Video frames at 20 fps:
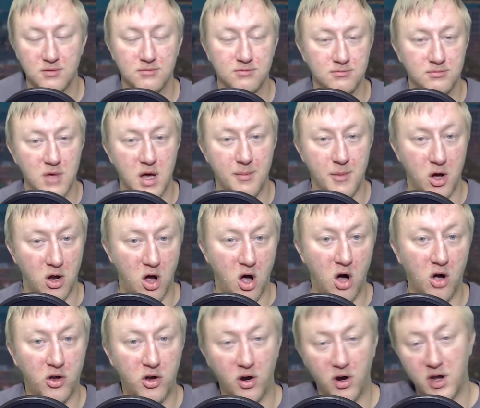among
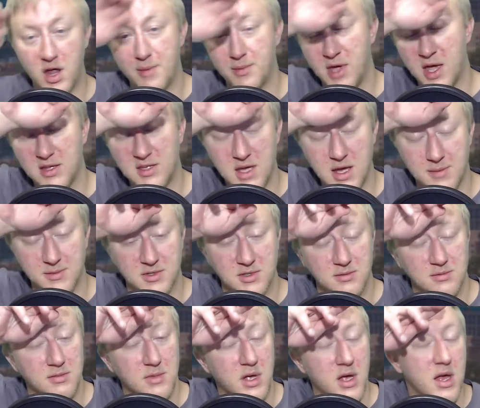all current NBA teams.
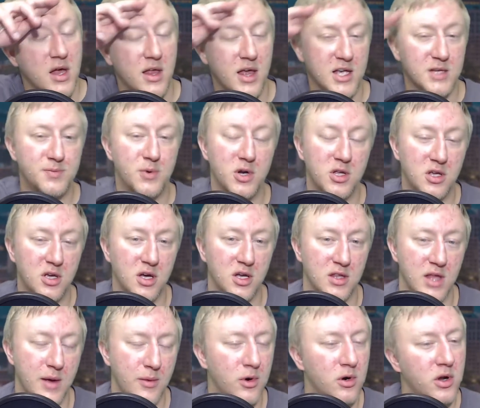That's pretty good.
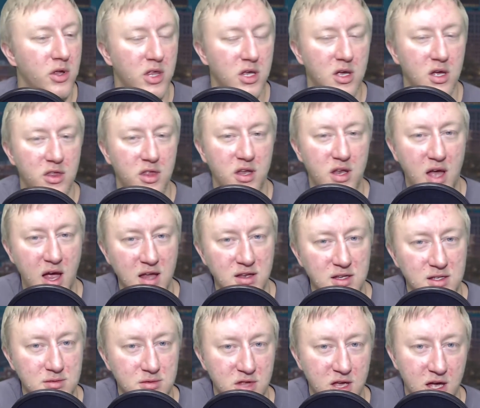They were really good in the
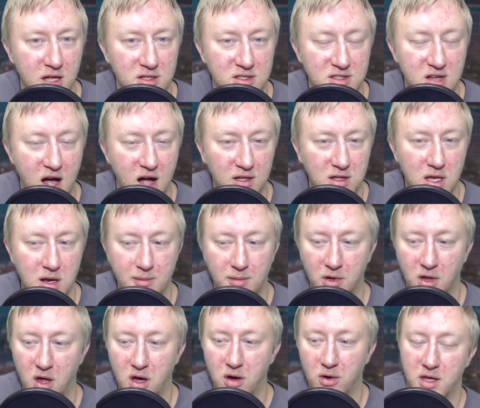90s when they had Stockton and
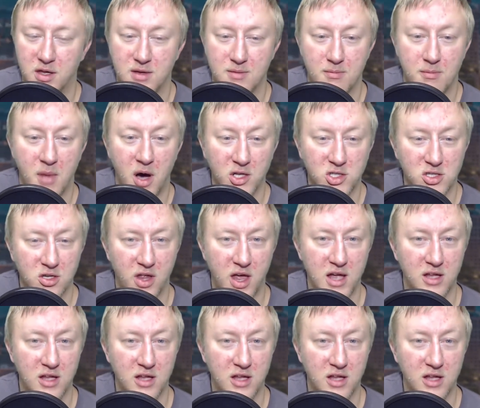Malone. Much like